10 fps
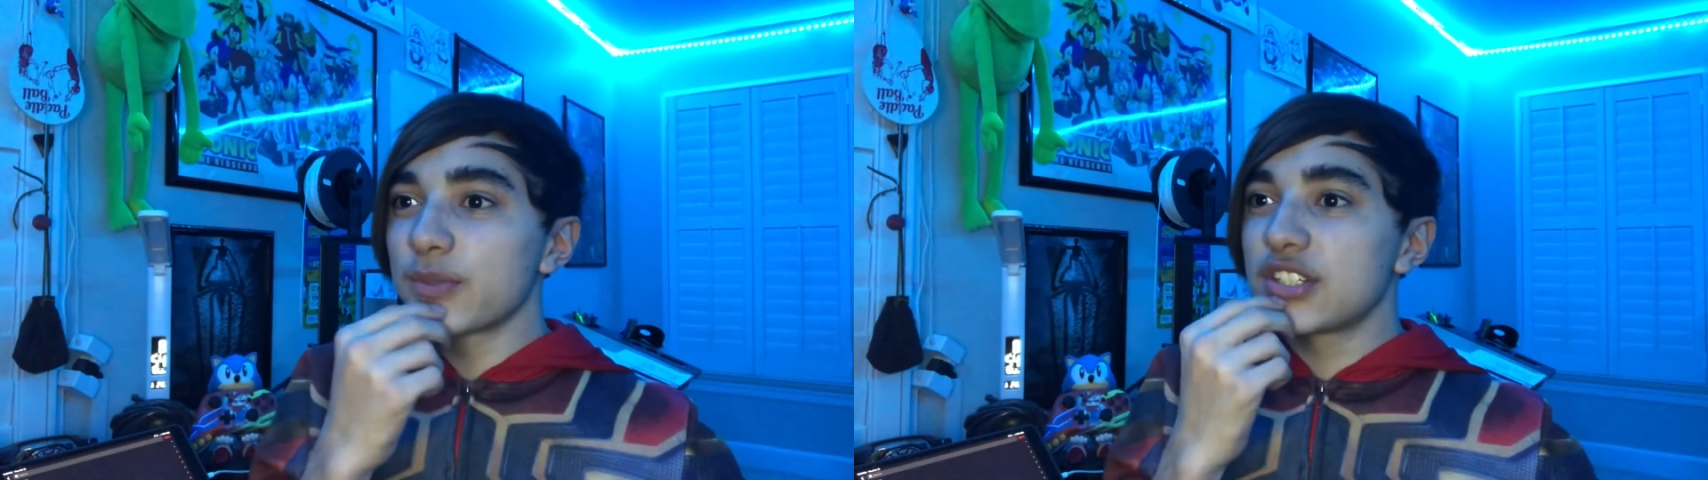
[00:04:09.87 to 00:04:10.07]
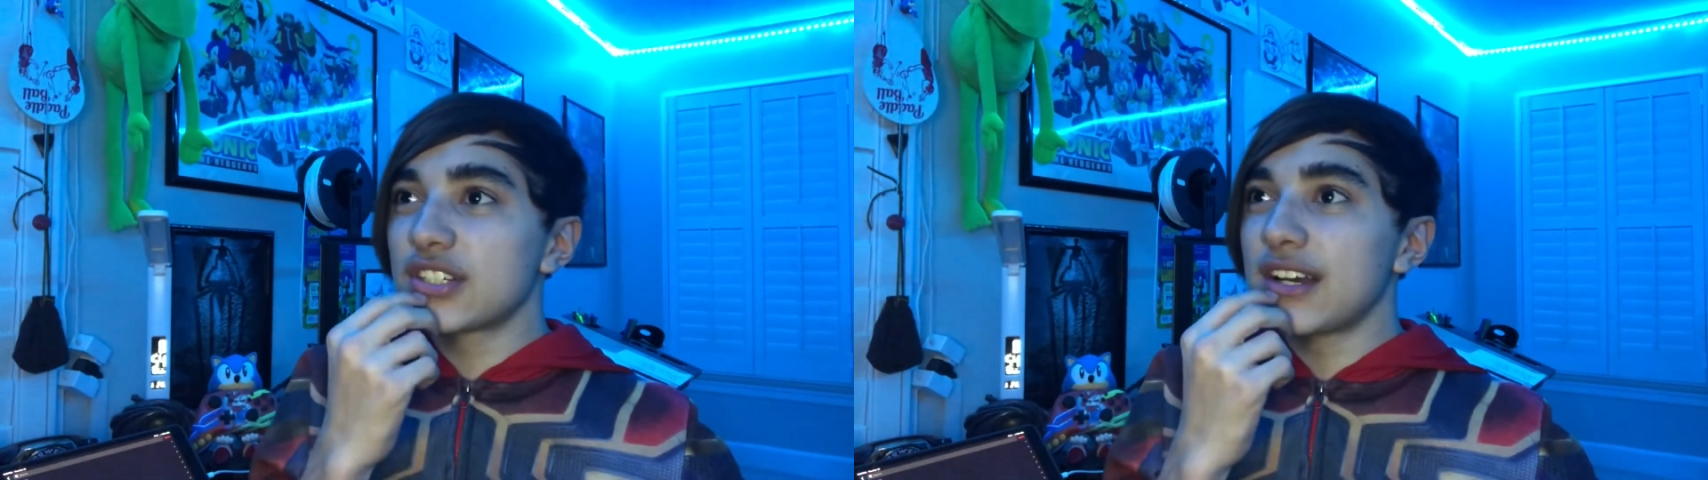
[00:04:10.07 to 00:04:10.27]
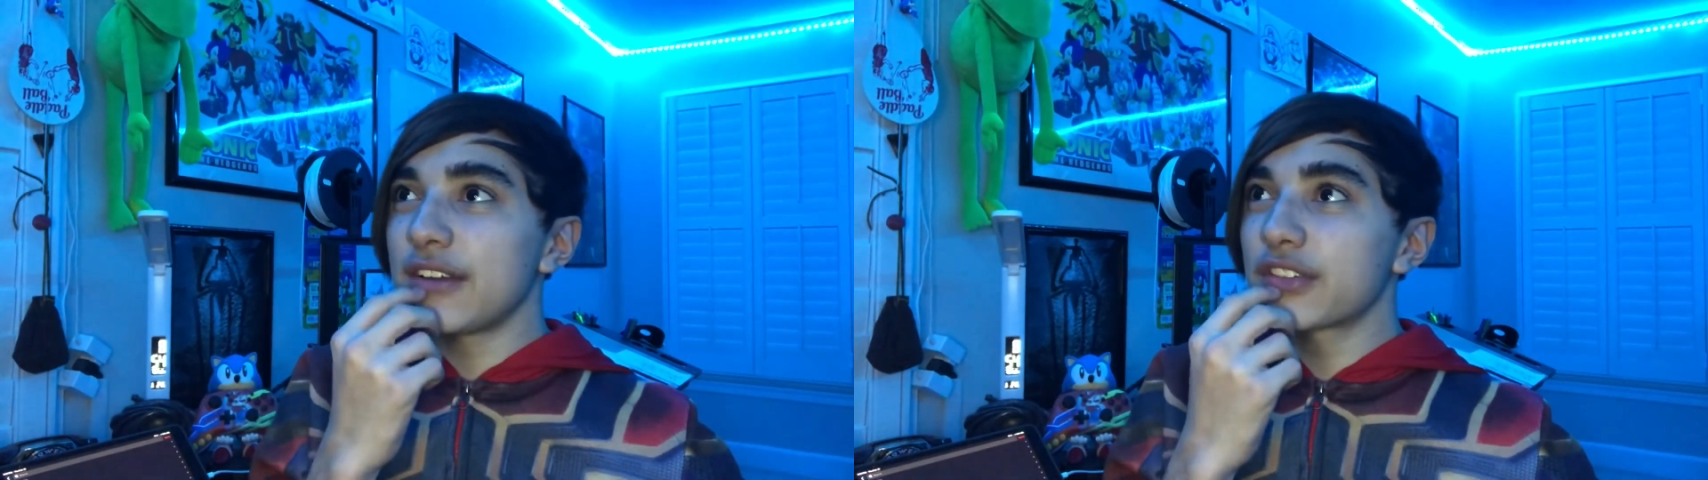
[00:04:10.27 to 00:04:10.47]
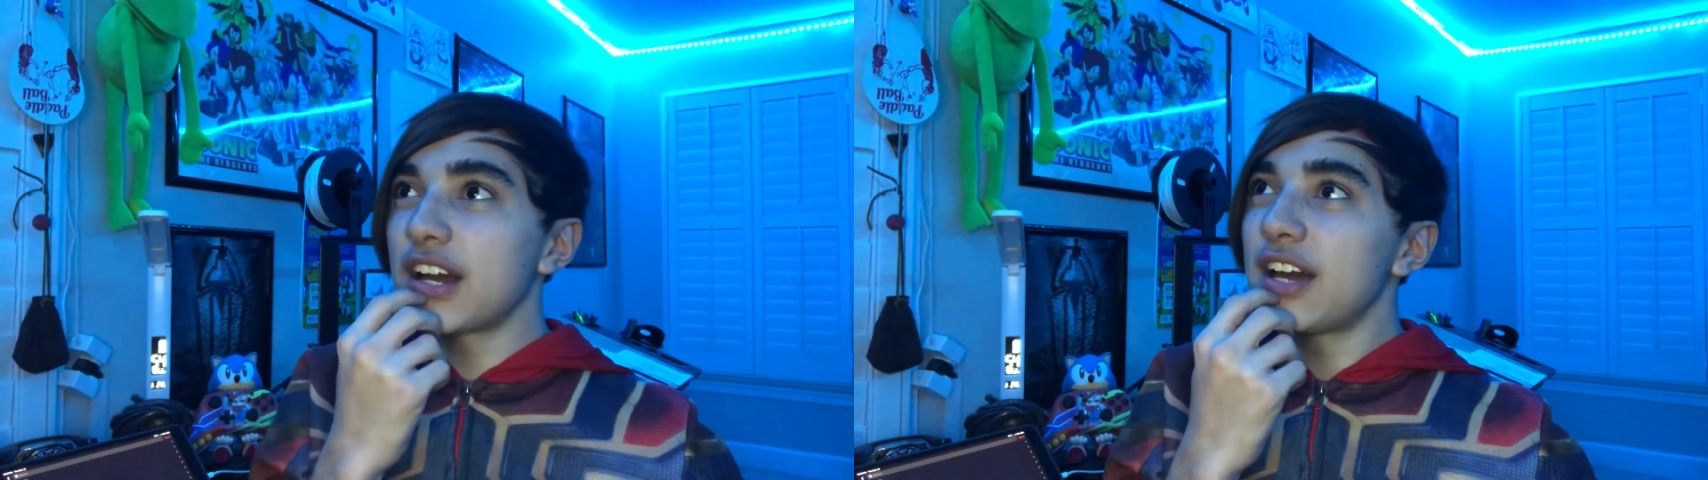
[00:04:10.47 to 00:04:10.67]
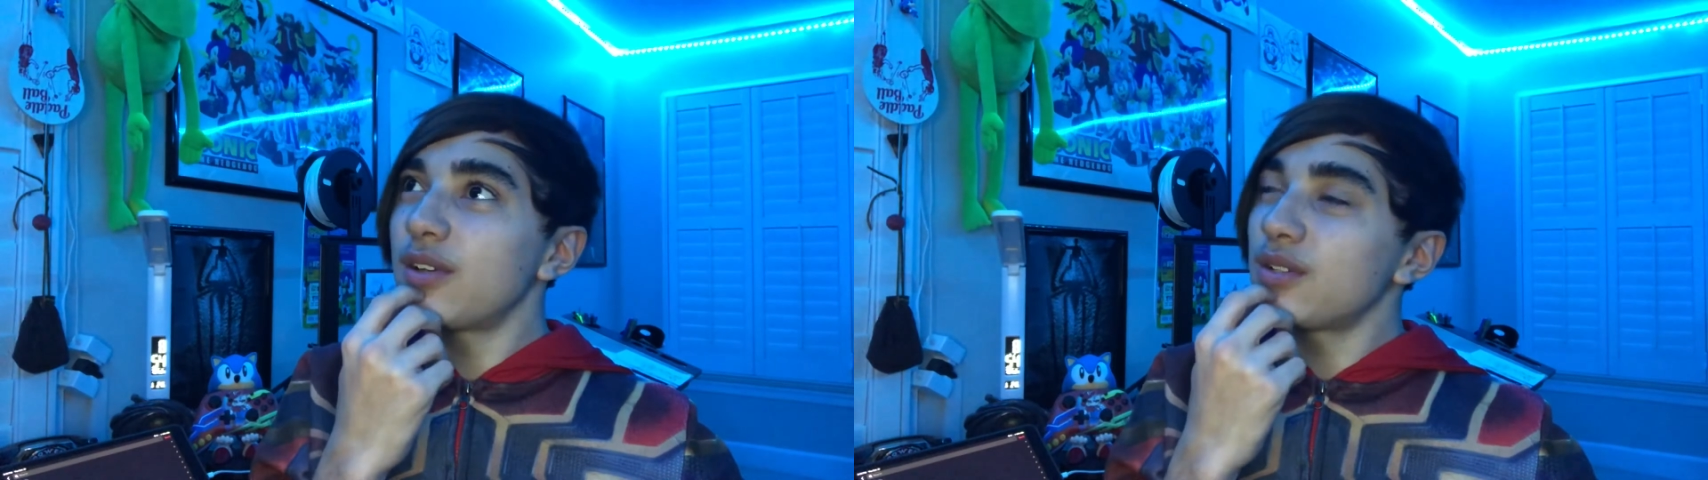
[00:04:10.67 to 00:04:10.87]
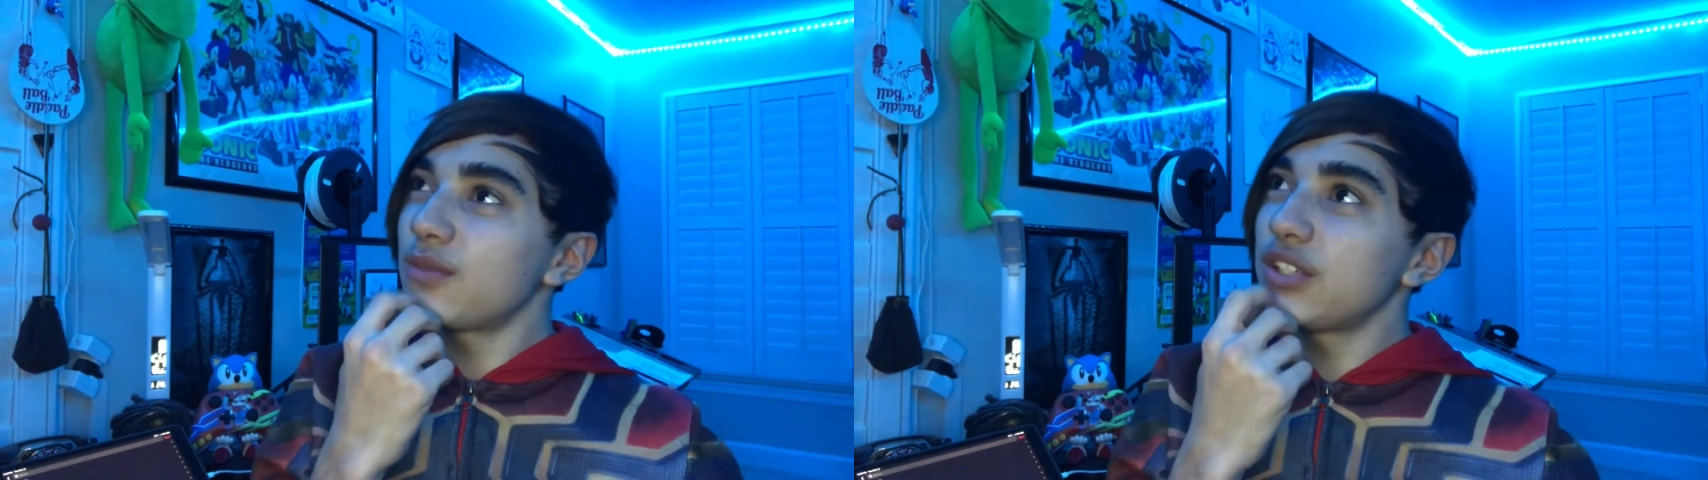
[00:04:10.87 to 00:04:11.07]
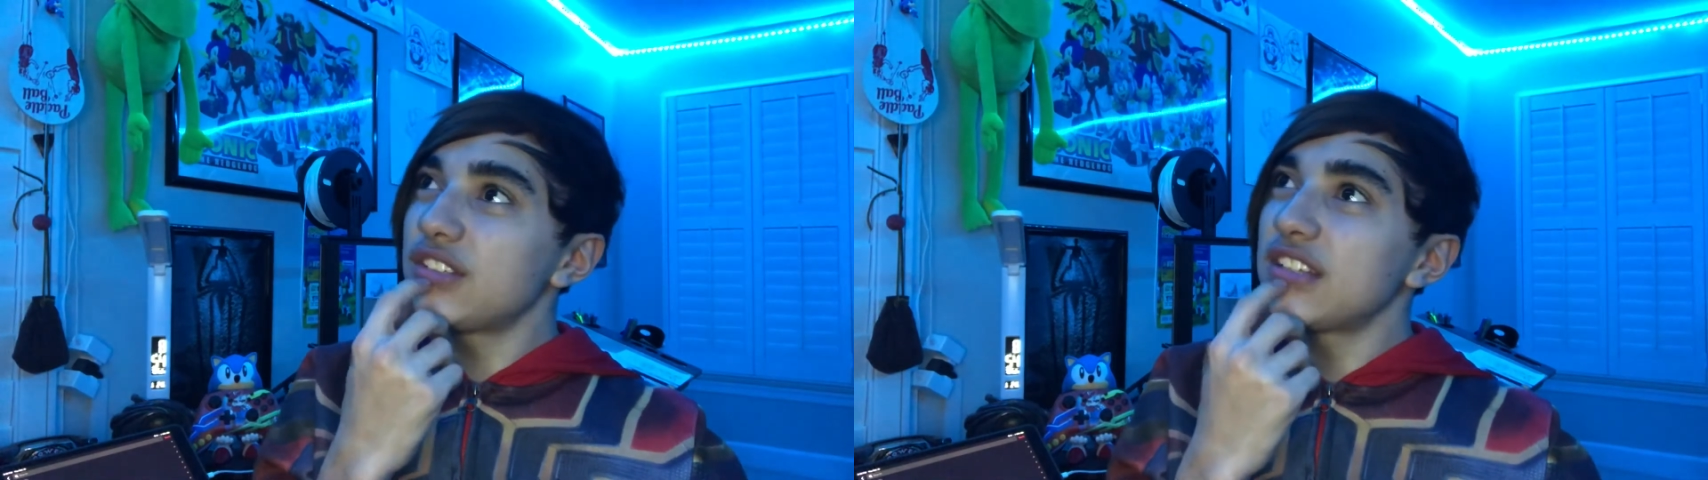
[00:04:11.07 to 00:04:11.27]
which I forgot what